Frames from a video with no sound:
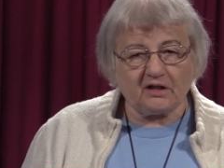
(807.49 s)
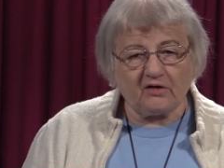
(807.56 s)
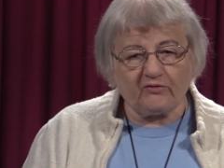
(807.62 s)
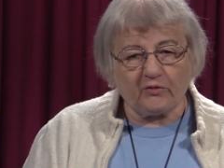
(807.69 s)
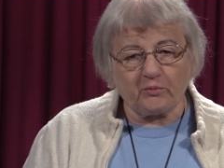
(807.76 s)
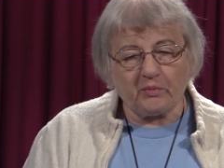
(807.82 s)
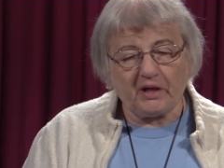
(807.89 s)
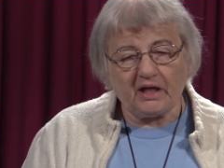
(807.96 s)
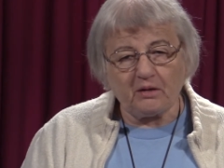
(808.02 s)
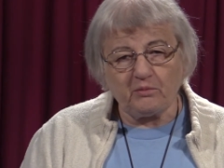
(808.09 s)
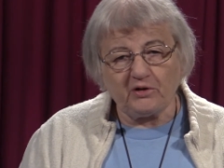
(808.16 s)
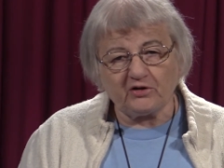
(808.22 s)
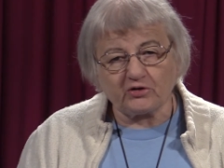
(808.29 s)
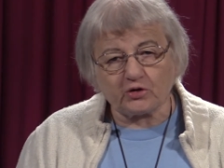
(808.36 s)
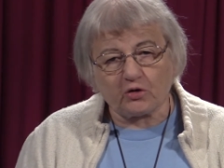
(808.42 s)
if a
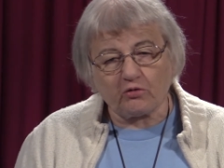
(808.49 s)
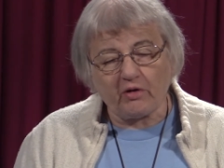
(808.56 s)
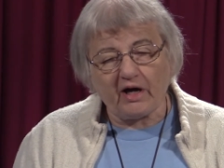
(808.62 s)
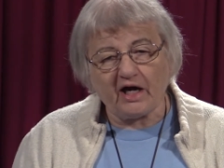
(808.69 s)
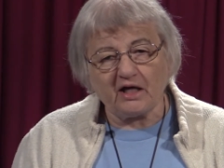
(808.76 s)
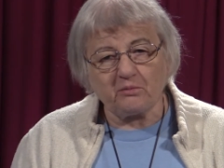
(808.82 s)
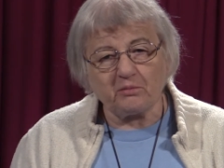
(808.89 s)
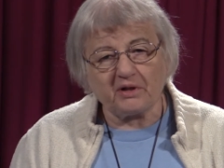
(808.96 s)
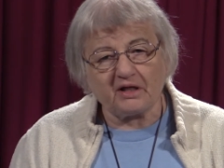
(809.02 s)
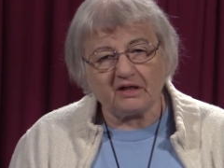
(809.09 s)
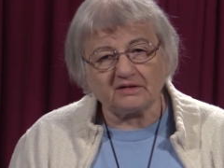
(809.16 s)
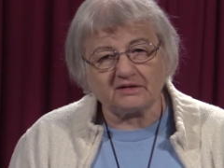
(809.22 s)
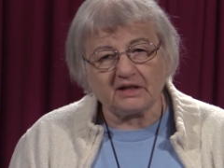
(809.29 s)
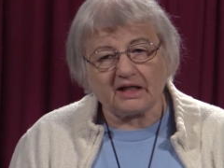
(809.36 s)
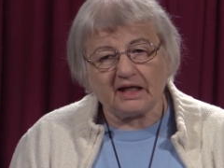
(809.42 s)
baby is crying
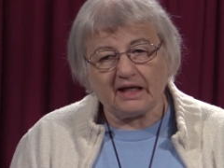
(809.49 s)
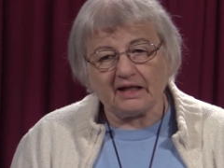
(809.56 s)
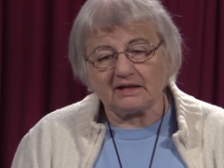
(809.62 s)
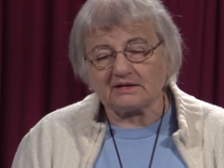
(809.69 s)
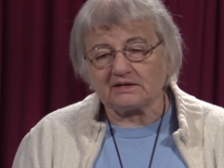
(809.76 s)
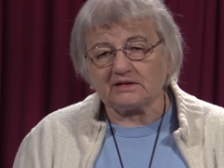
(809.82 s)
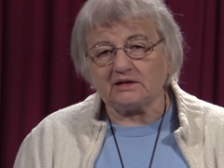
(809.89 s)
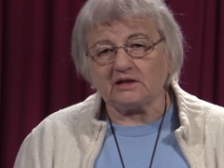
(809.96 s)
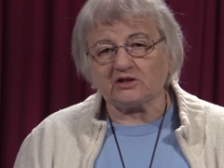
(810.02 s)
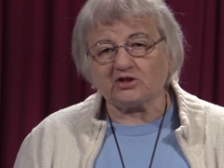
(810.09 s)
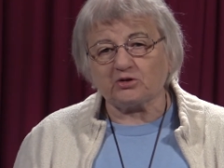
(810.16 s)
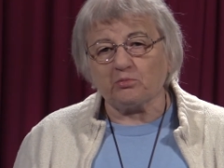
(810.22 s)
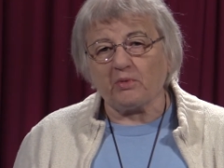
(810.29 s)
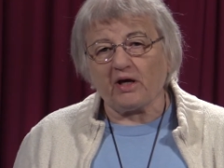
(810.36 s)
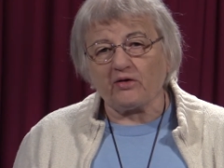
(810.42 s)
because it can't see
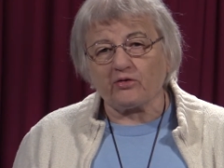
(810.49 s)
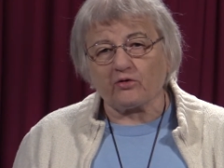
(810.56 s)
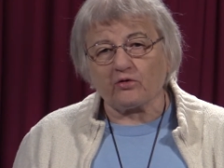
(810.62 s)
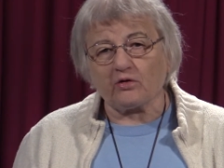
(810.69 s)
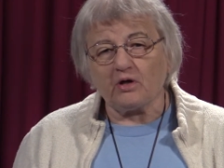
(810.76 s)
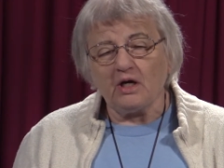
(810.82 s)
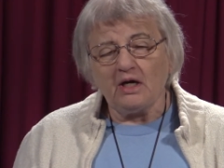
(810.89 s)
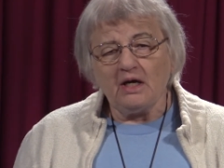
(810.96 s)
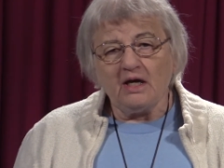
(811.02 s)
its mother,